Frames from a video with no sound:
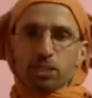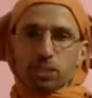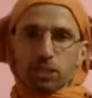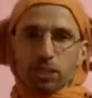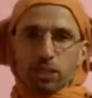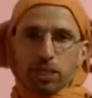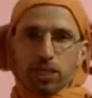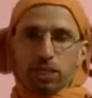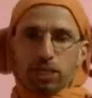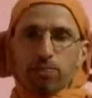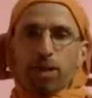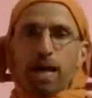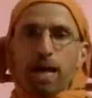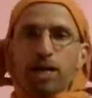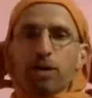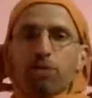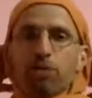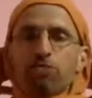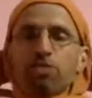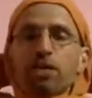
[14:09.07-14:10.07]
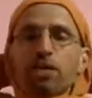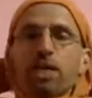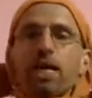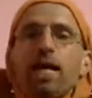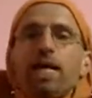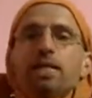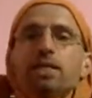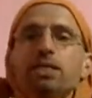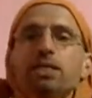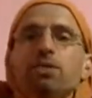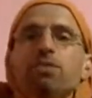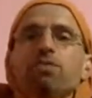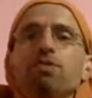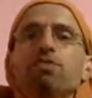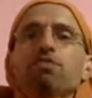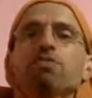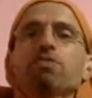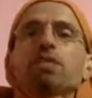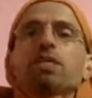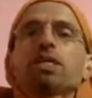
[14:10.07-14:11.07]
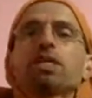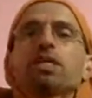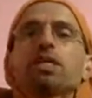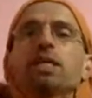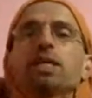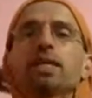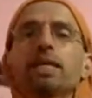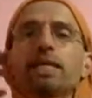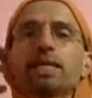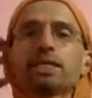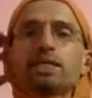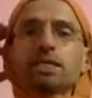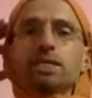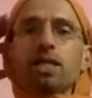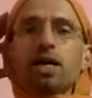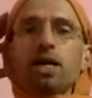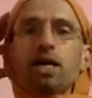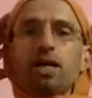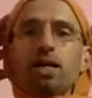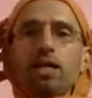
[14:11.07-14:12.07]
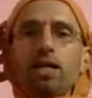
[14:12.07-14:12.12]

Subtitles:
At the back of the head, we feel that skull